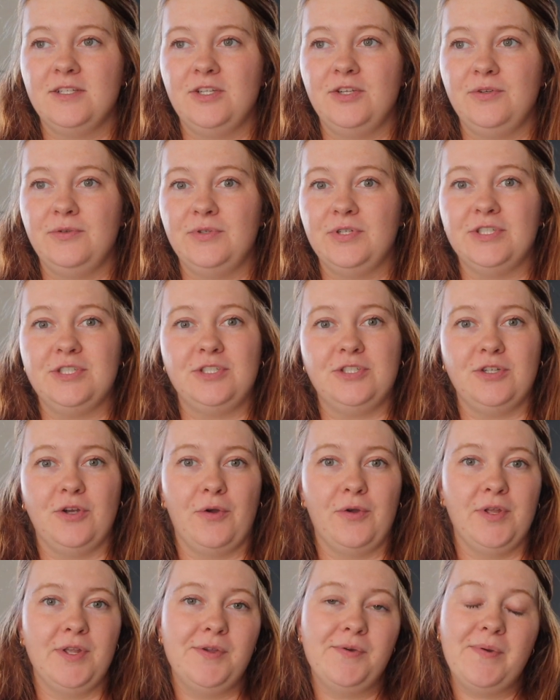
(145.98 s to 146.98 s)
to
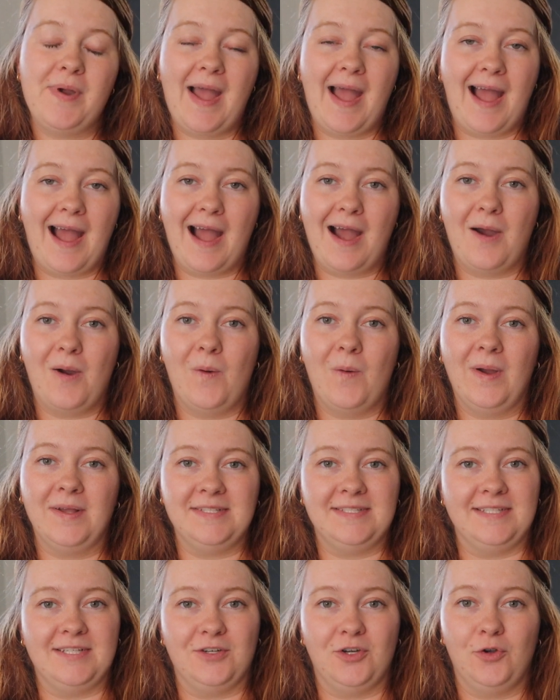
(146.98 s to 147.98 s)
show you how a
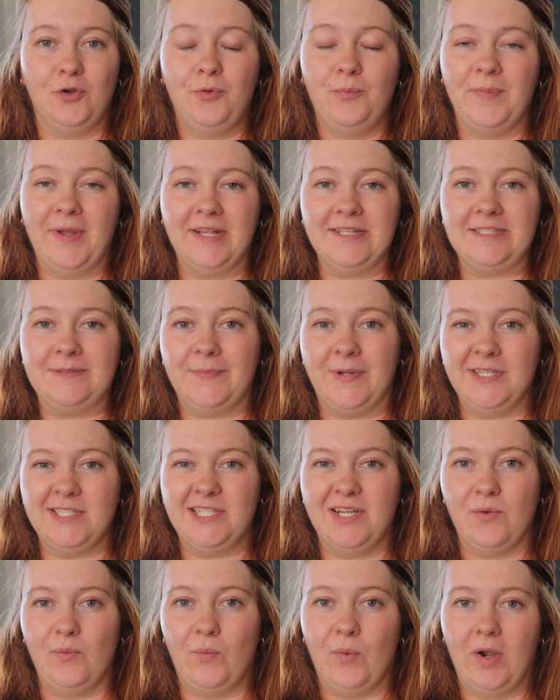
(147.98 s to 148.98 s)
zero-based
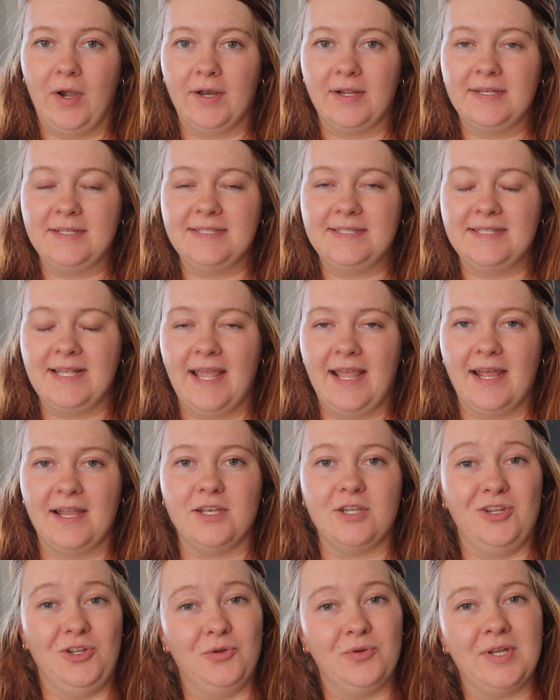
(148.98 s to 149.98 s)
budget works.
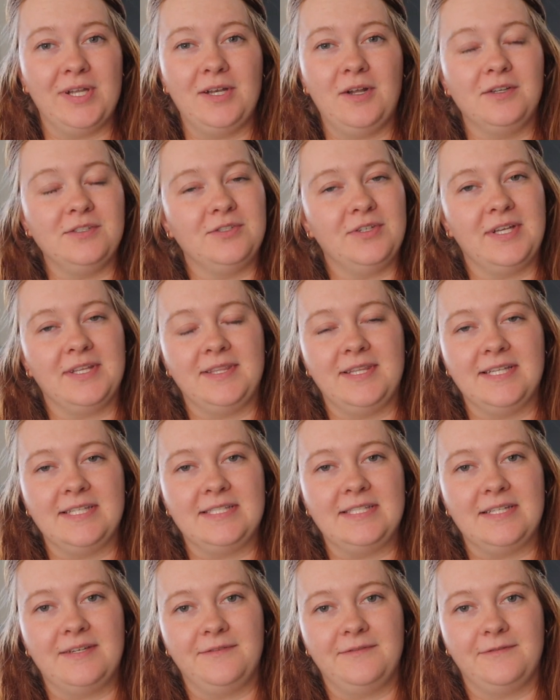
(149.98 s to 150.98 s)
And you can also get
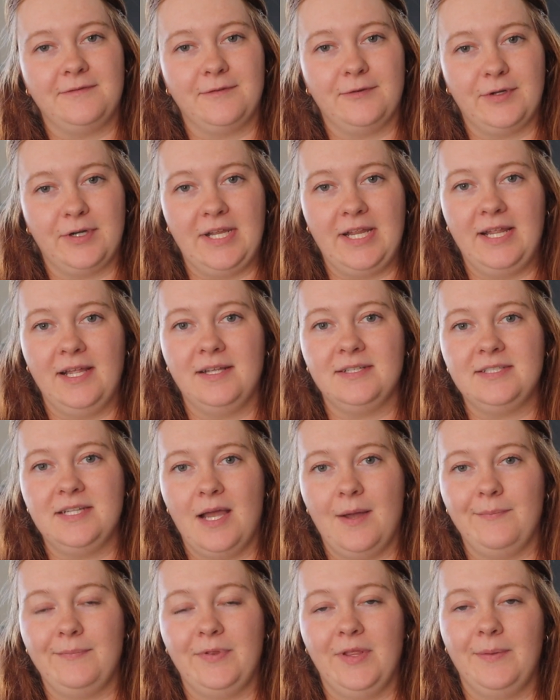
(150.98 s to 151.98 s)
this free
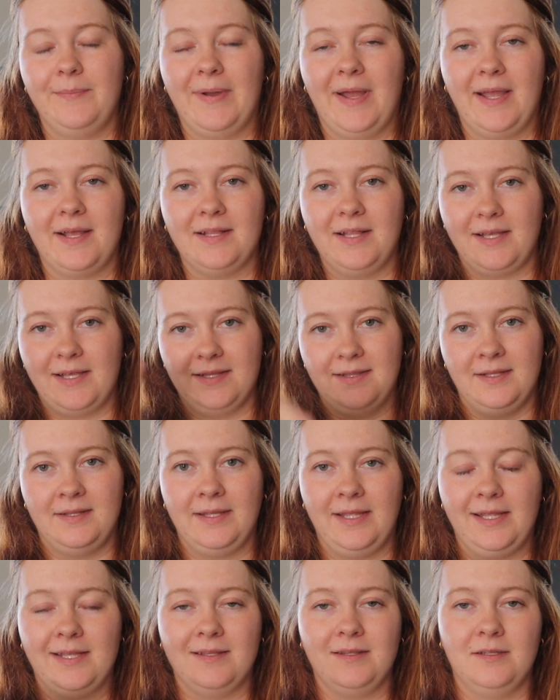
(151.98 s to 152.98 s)
template by clicking the
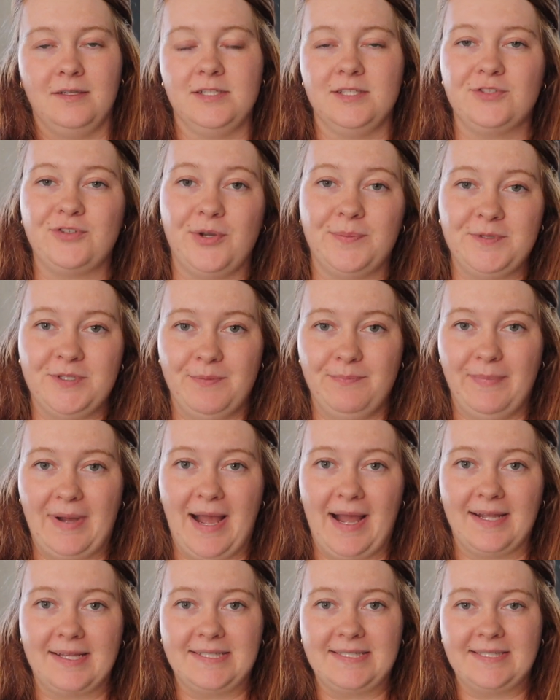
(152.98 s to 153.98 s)
link in the description
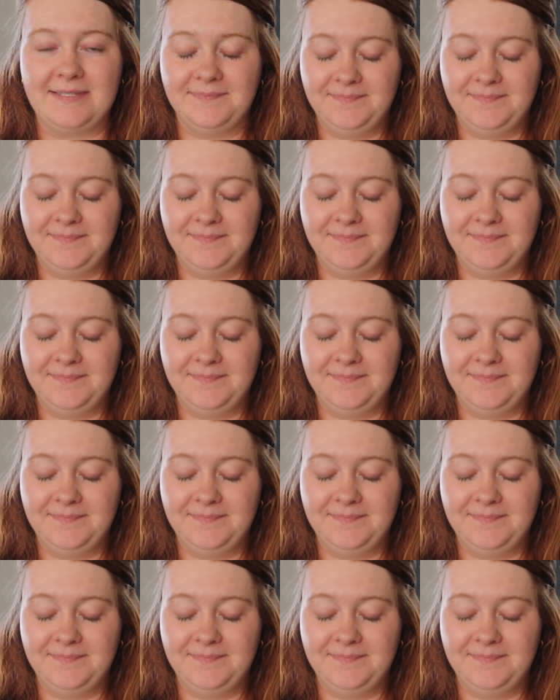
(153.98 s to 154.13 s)
box.